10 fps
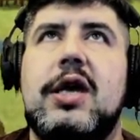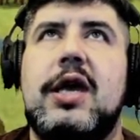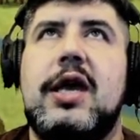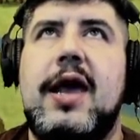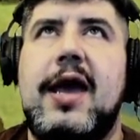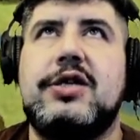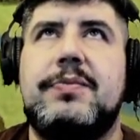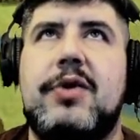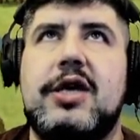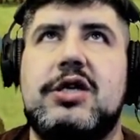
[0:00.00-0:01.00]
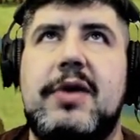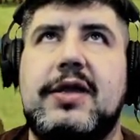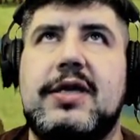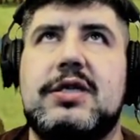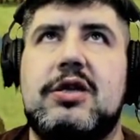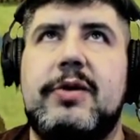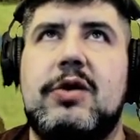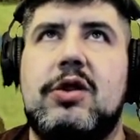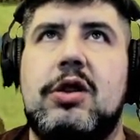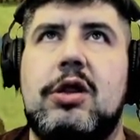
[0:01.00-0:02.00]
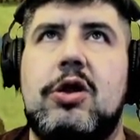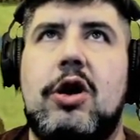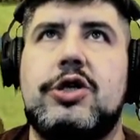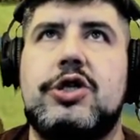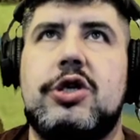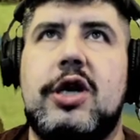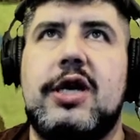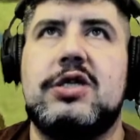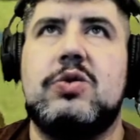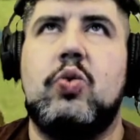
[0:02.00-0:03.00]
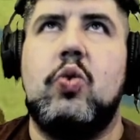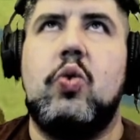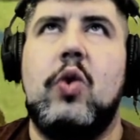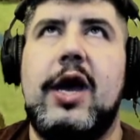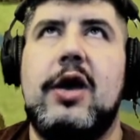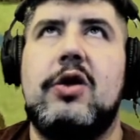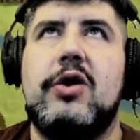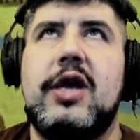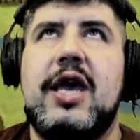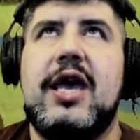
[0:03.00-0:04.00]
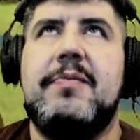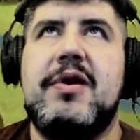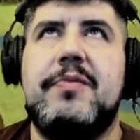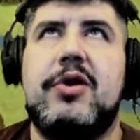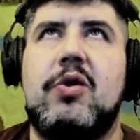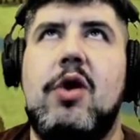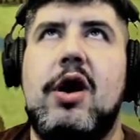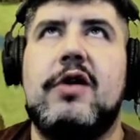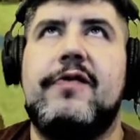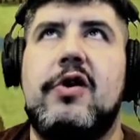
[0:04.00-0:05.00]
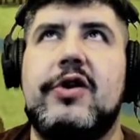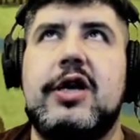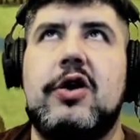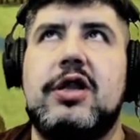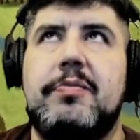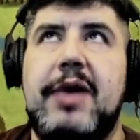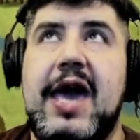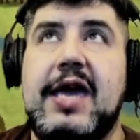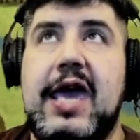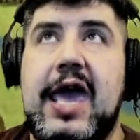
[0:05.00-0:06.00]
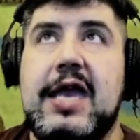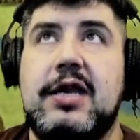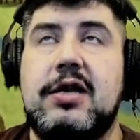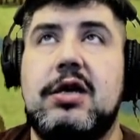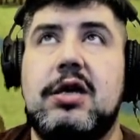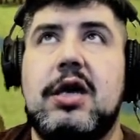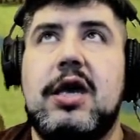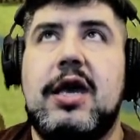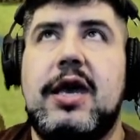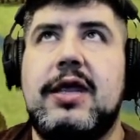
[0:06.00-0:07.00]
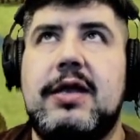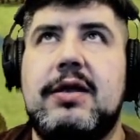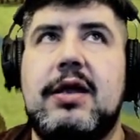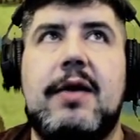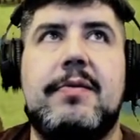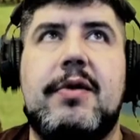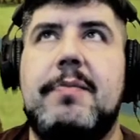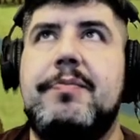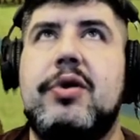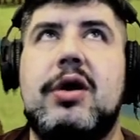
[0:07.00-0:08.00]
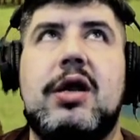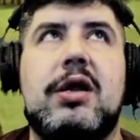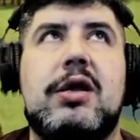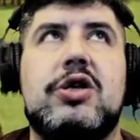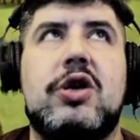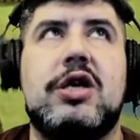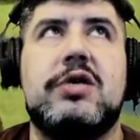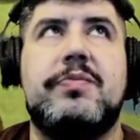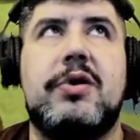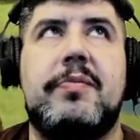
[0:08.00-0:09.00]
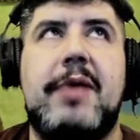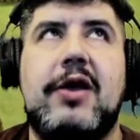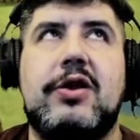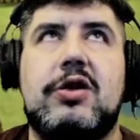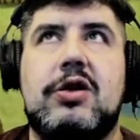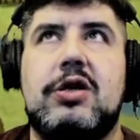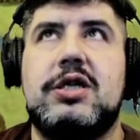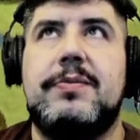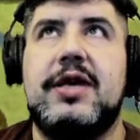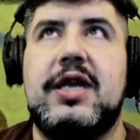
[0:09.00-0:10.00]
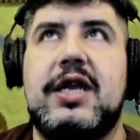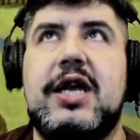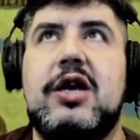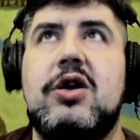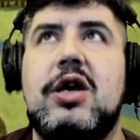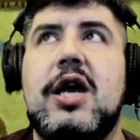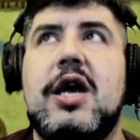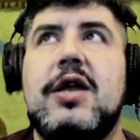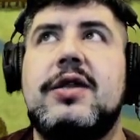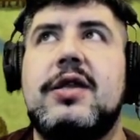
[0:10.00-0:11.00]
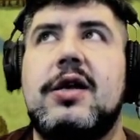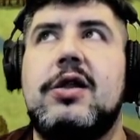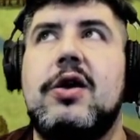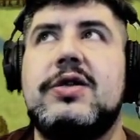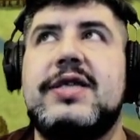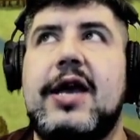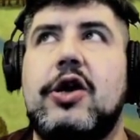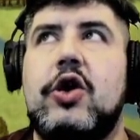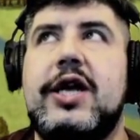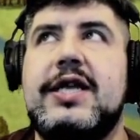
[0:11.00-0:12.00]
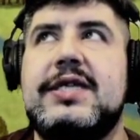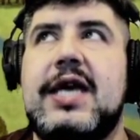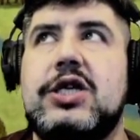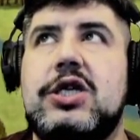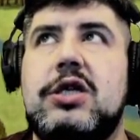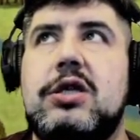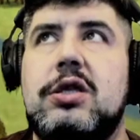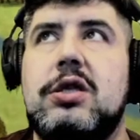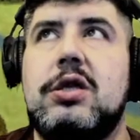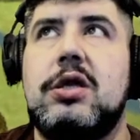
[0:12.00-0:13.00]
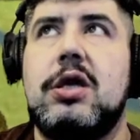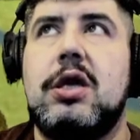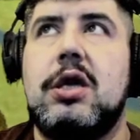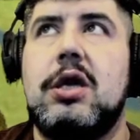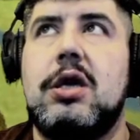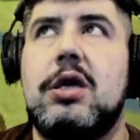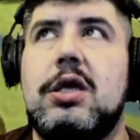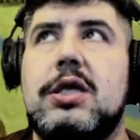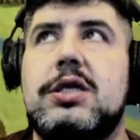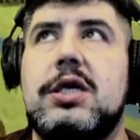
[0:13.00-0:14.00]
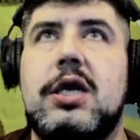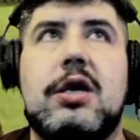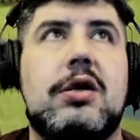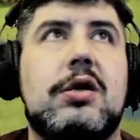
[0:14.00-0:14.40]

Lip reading: and I actually probably should make this a little bit larger as well. Maybe put a waterfall here on the back end, and then I'm pretty sure I should put a mountain or something in here to close that green section. Let's see here.